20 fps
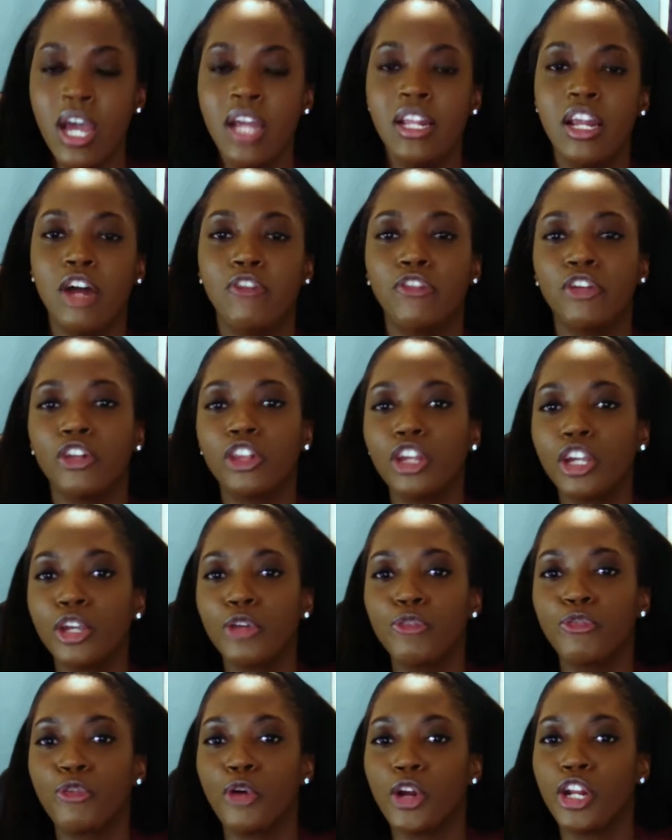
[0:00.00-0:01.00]
Now, if you're looking
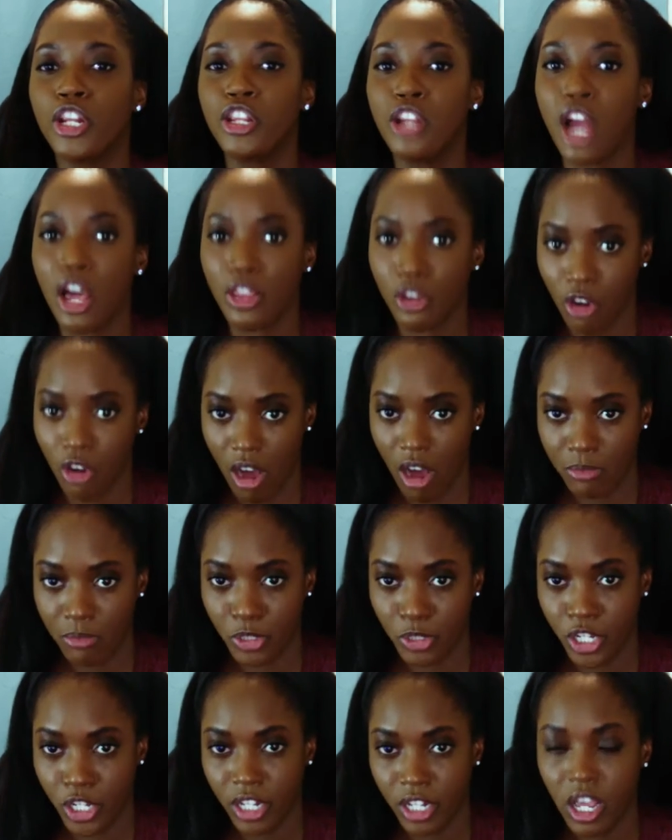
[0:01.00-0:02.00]
for another
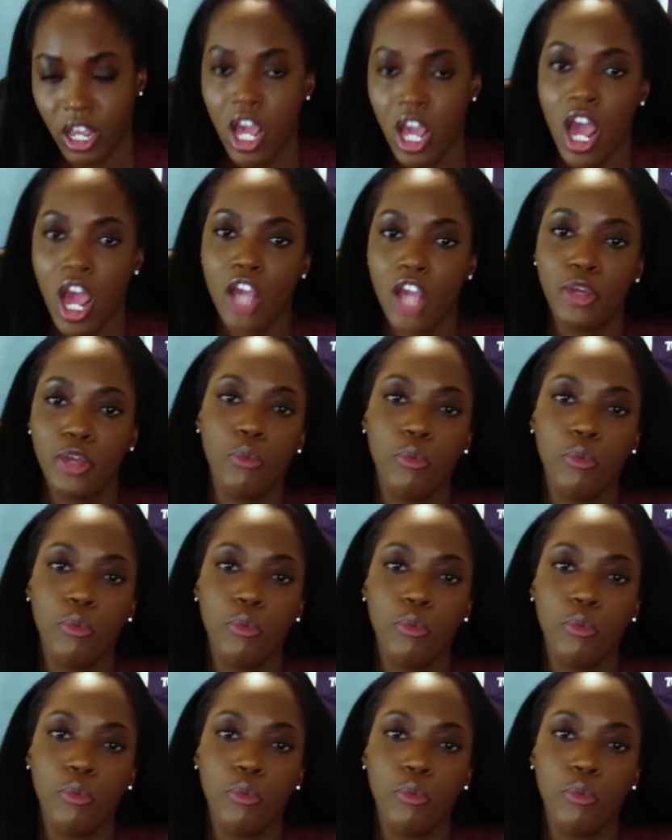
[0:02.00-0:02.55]
option and you